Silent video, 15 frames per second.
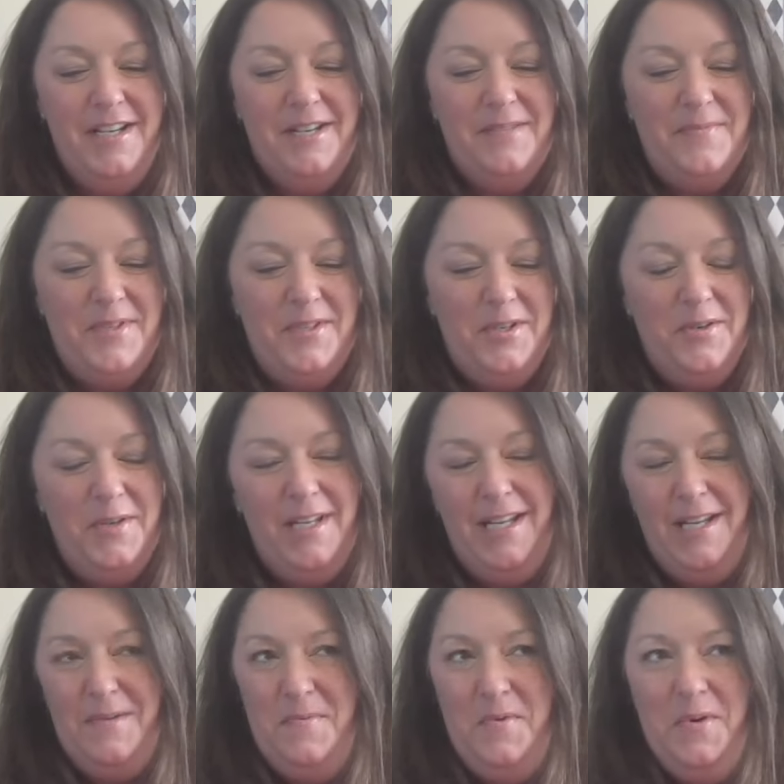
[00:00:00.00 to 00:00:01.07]
Um, so
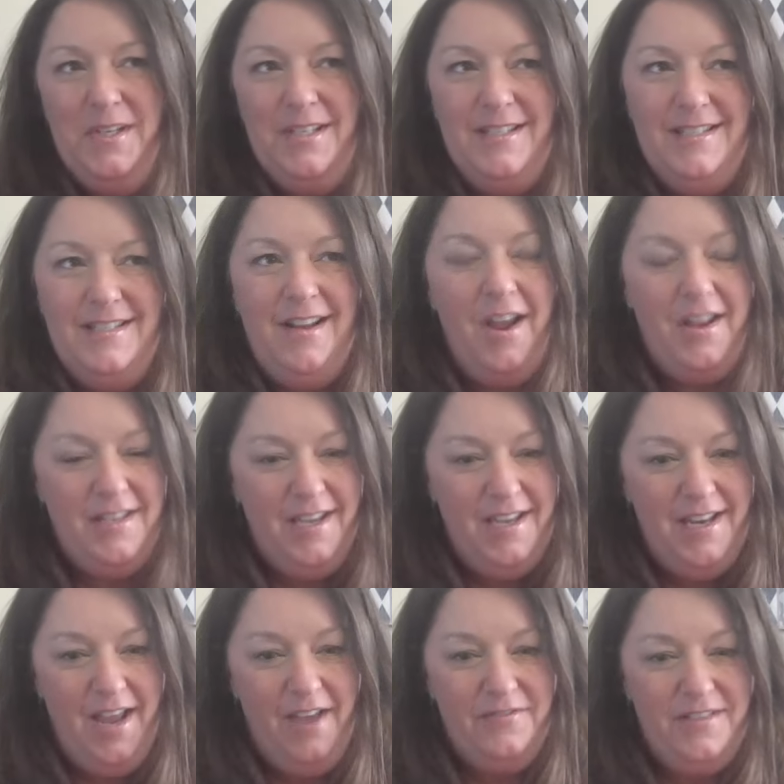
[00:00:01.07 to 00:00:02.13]
Indiana Pork does not
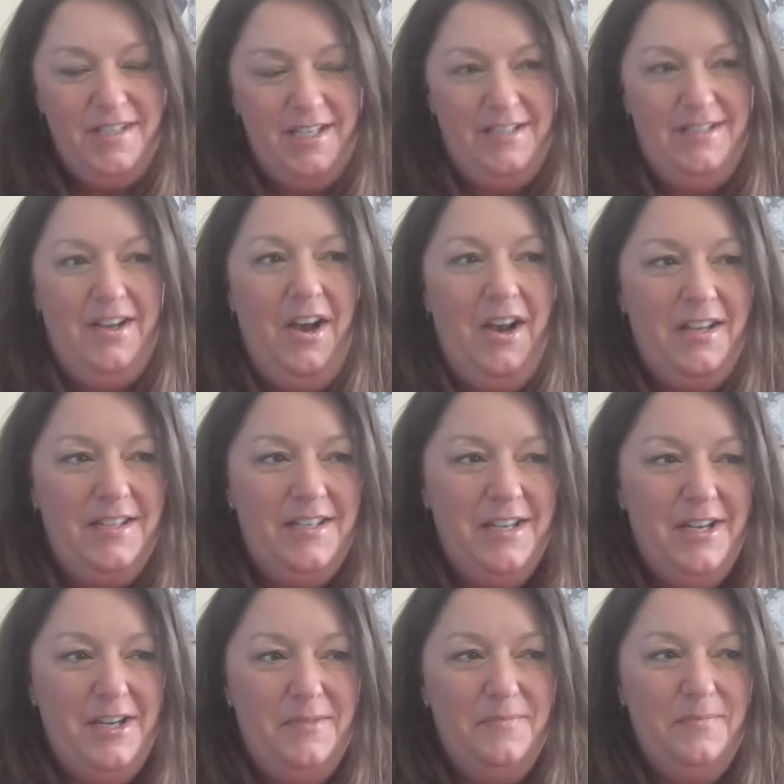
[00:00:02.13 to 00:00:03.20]
yet have TikTok,
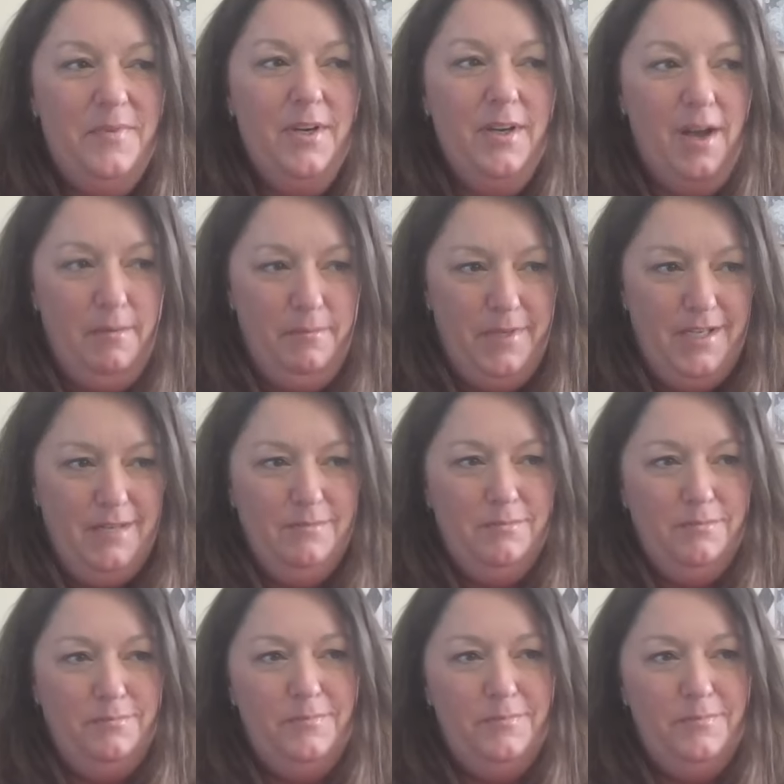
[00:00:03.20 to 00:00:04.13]
um, but I'm being,